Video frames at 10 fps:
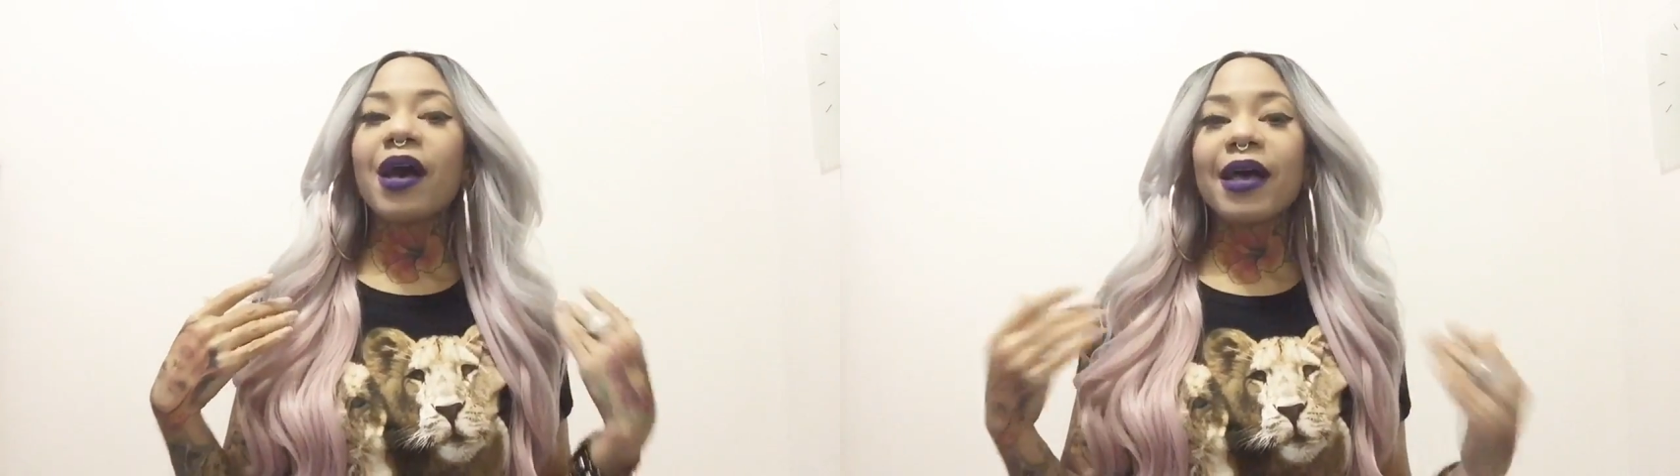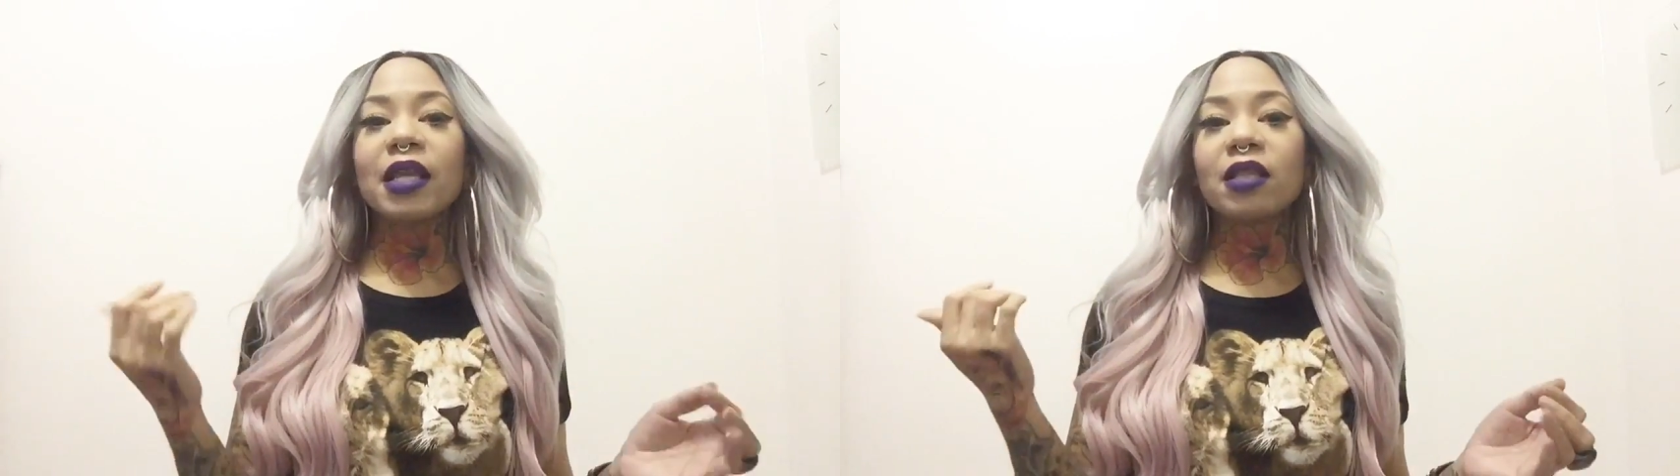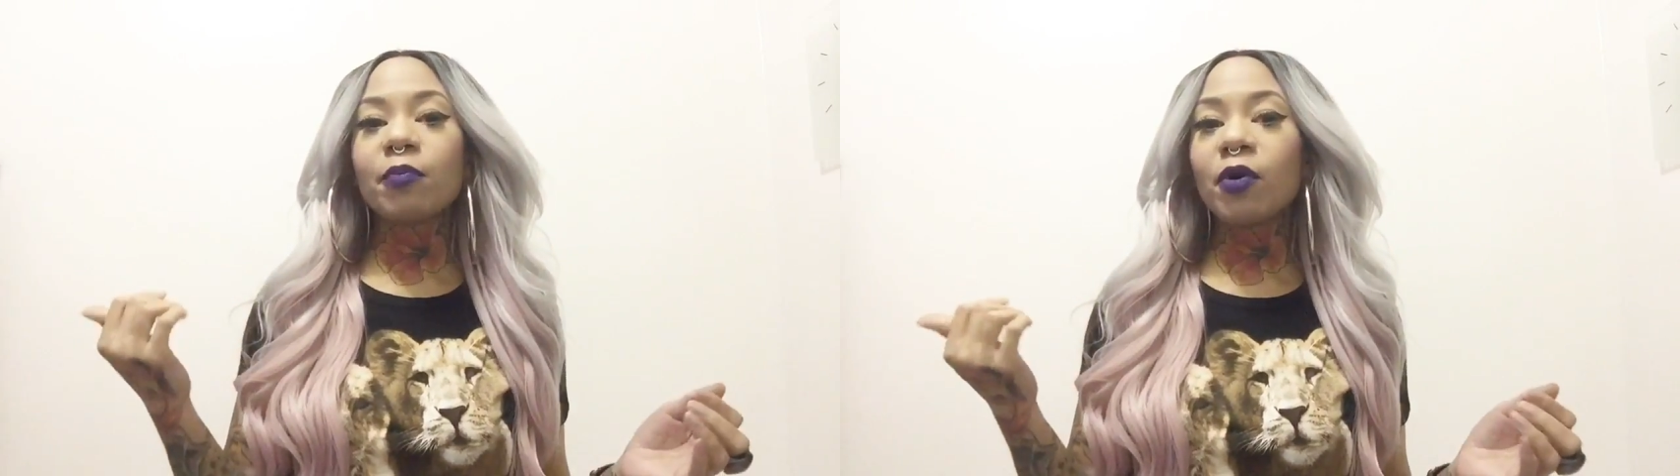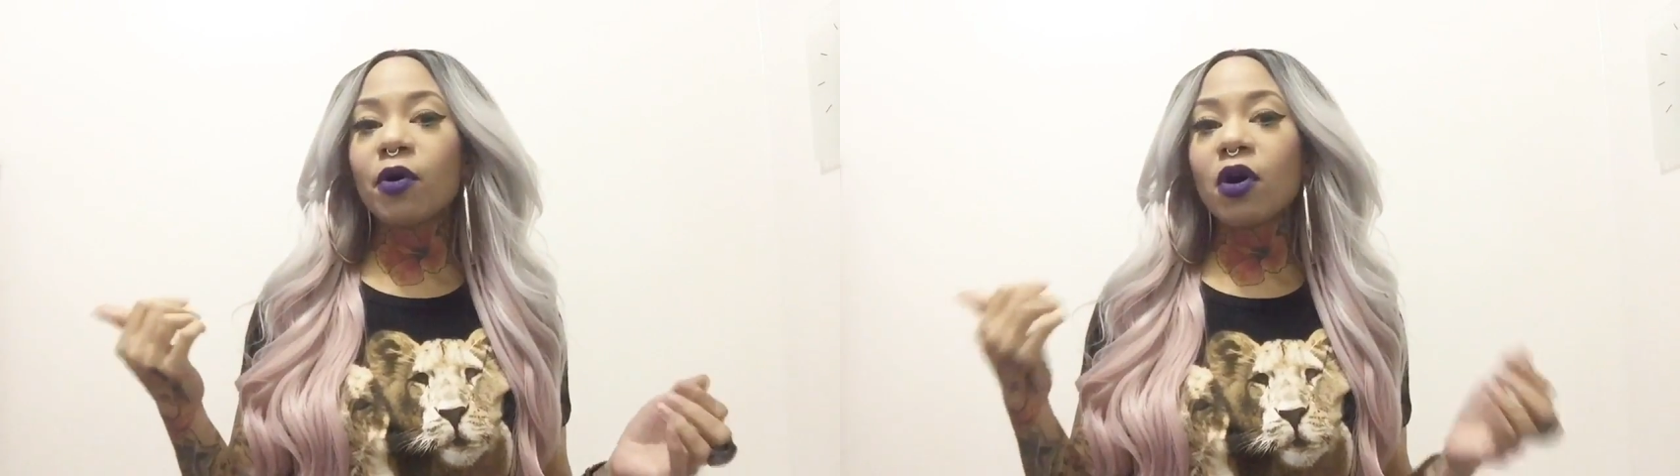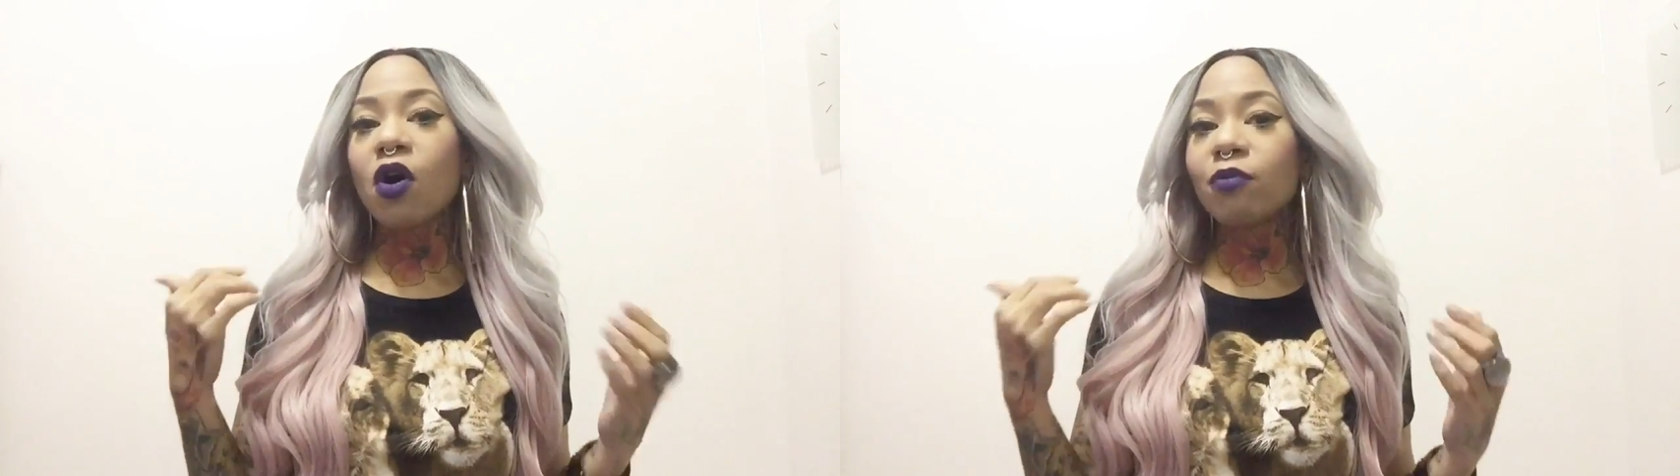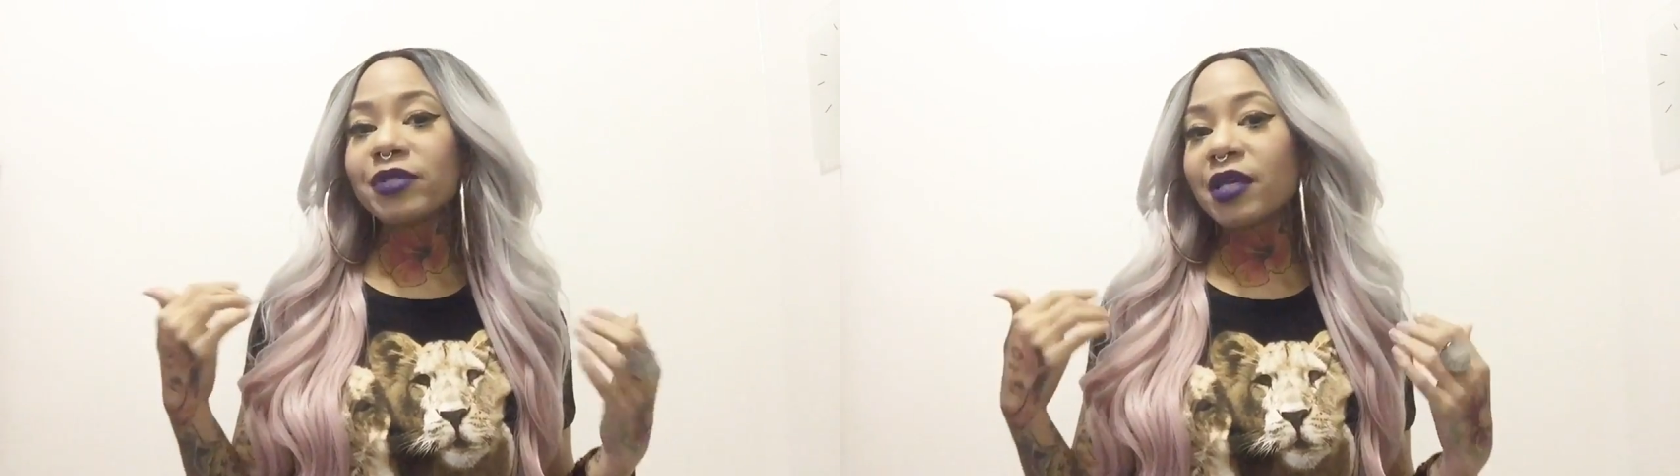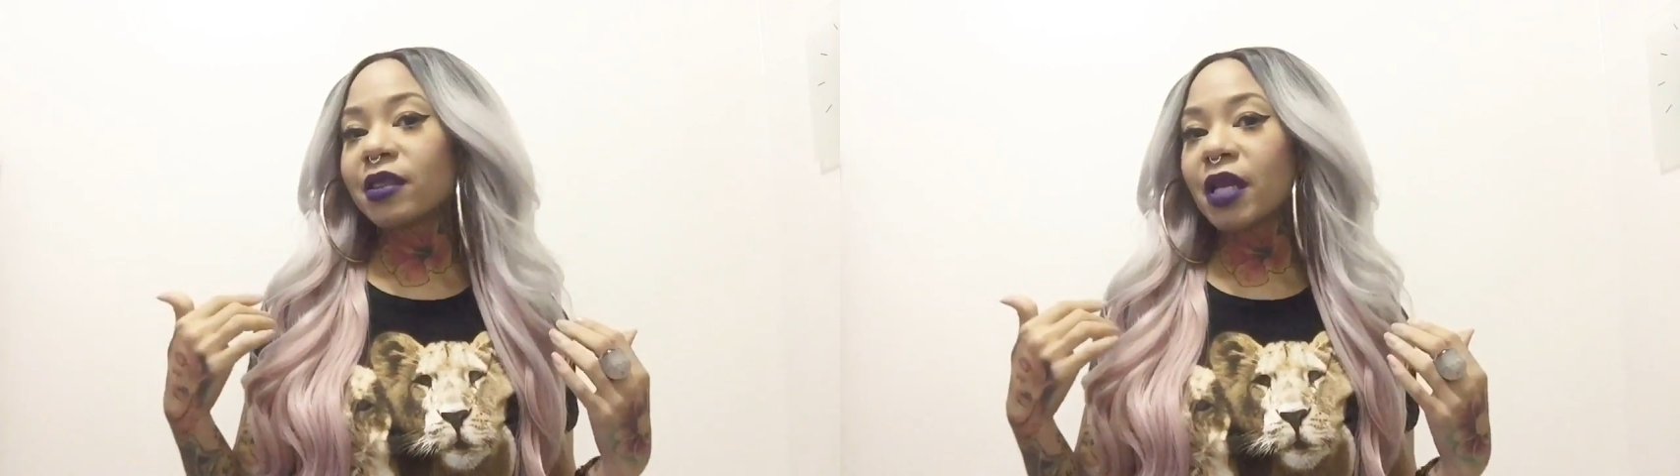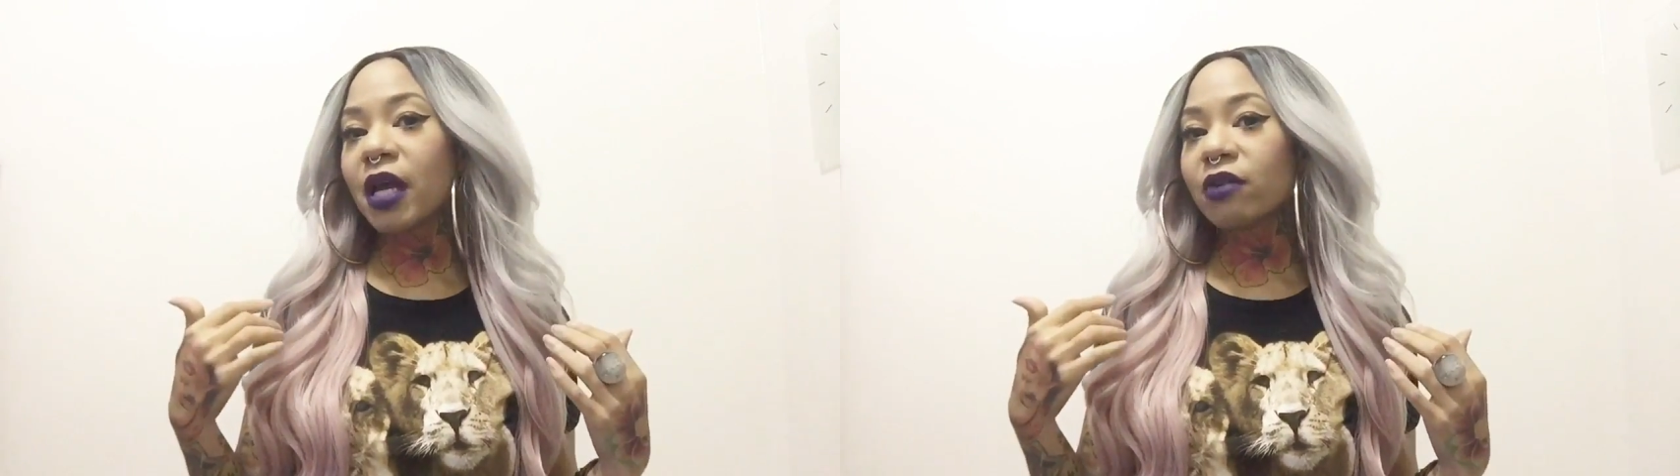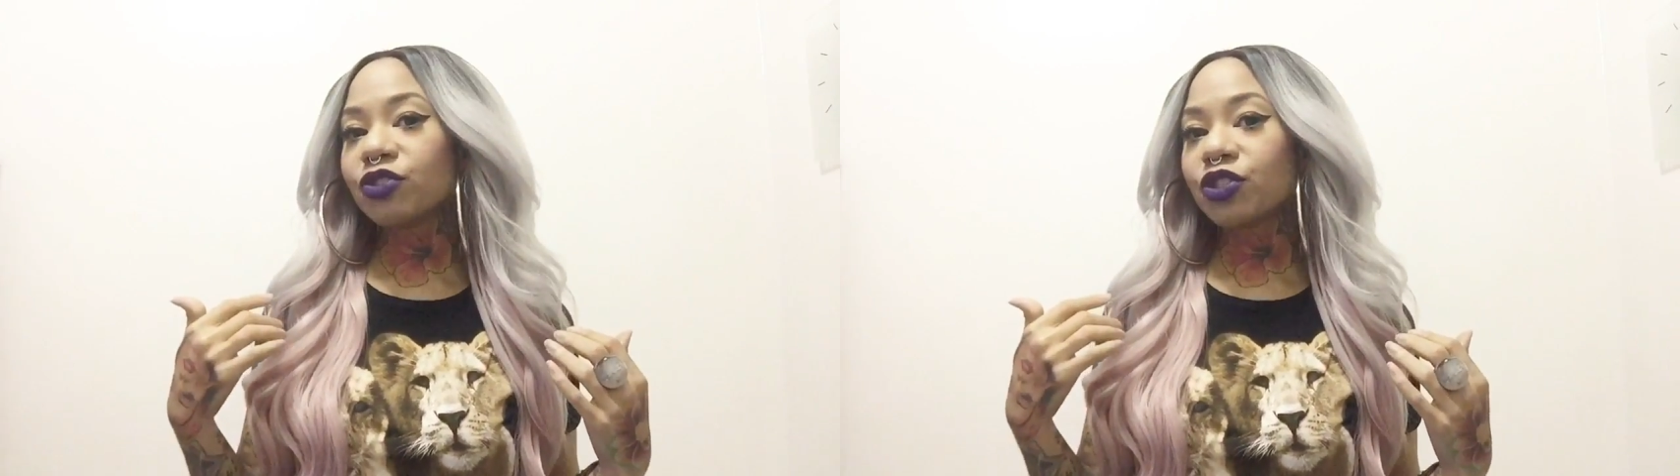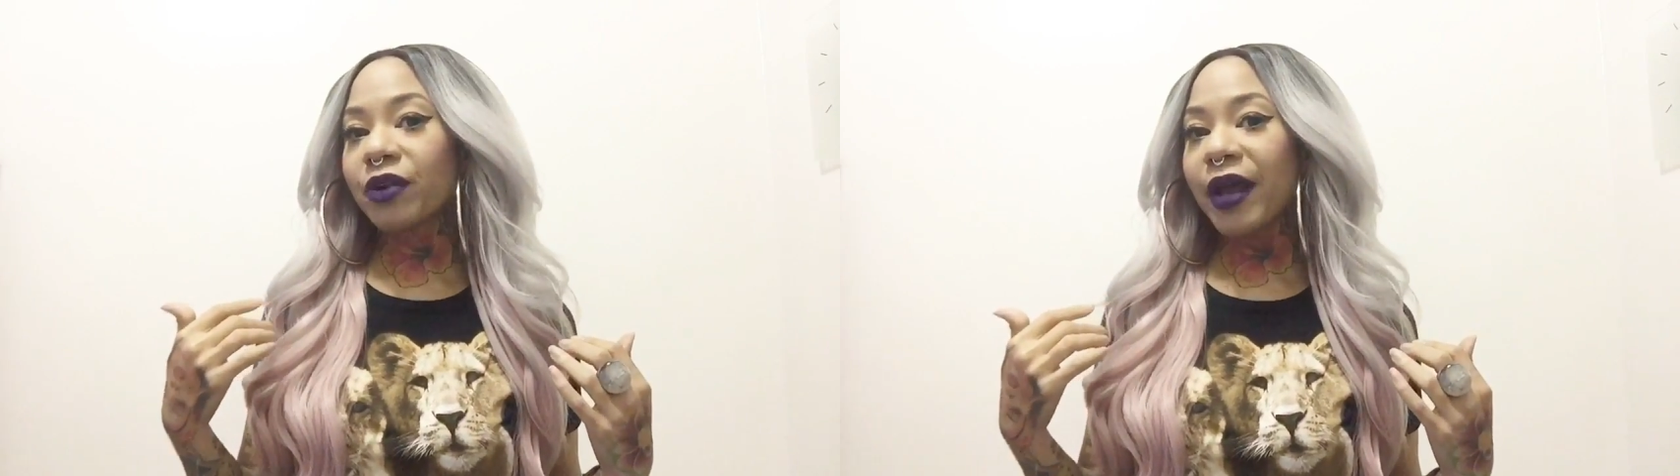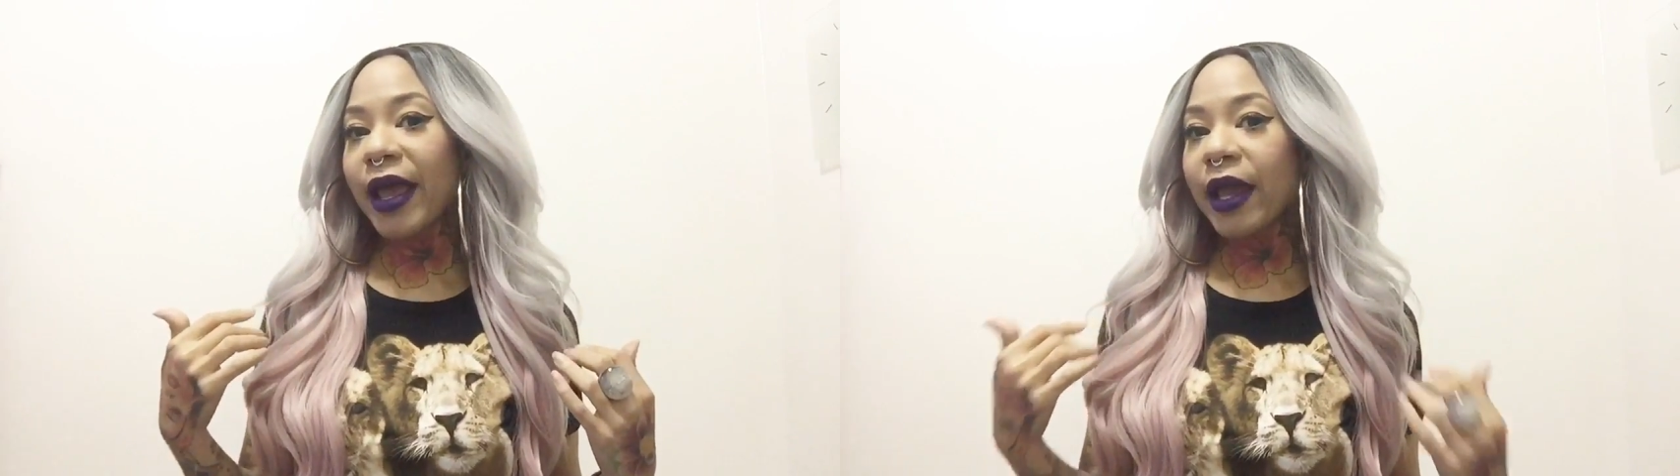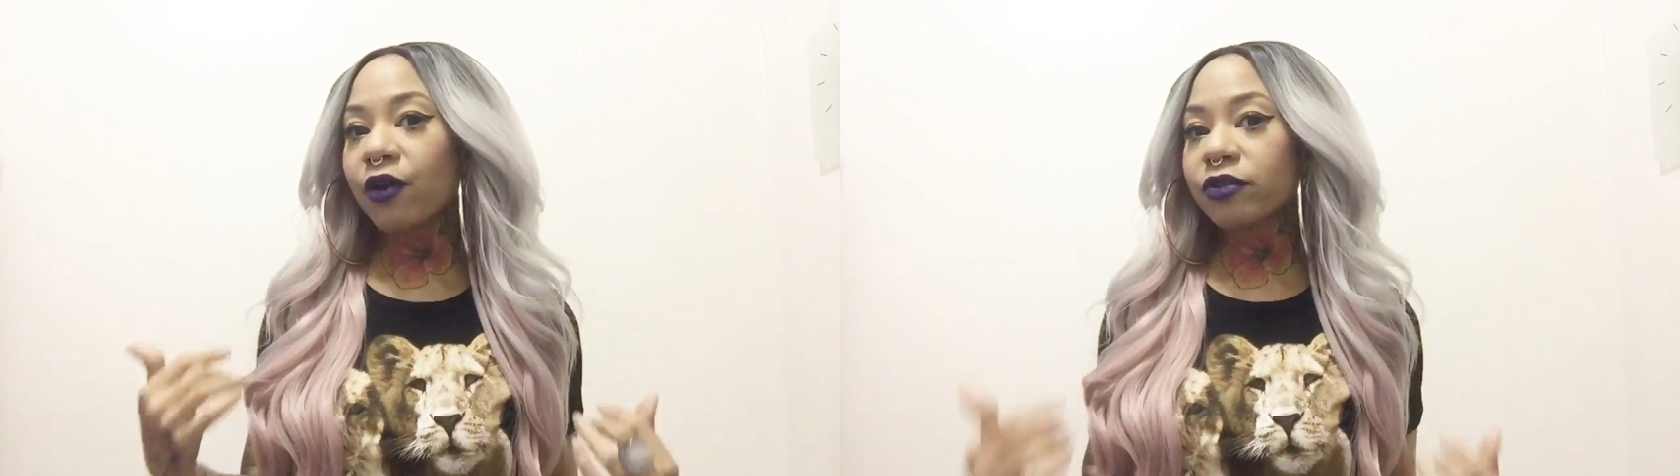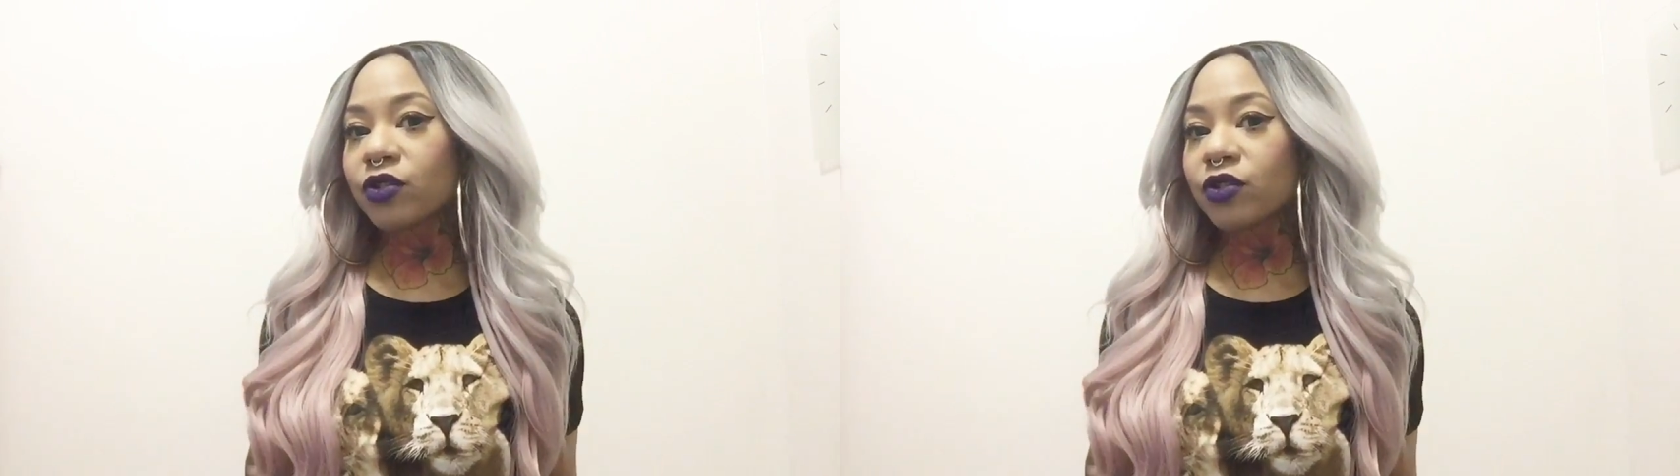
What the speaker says: I think the combs can thin out your hair,